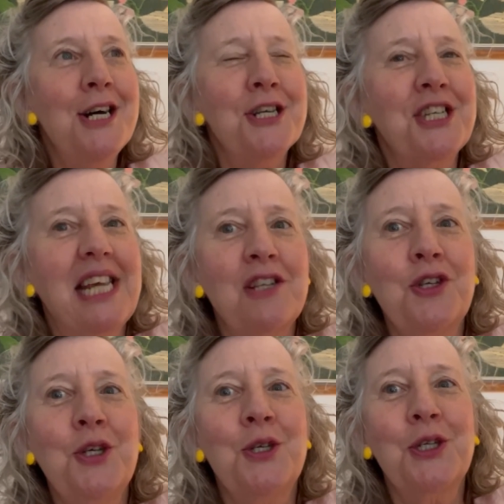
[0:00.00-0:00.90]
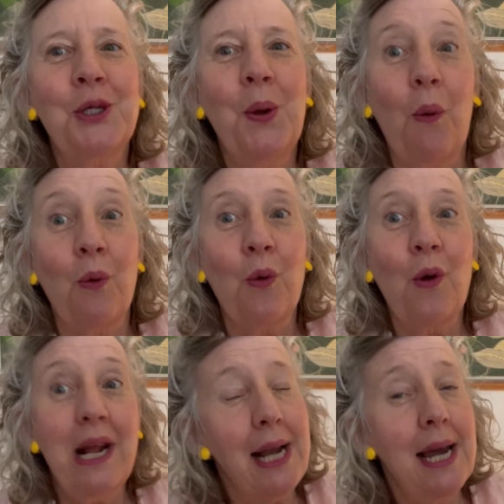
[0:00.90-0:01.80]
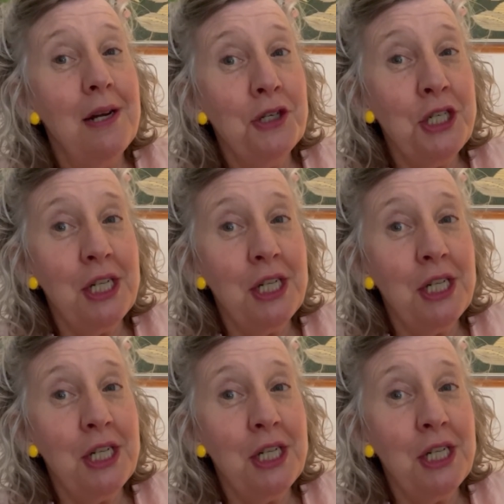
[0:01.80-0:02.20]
to get you to run out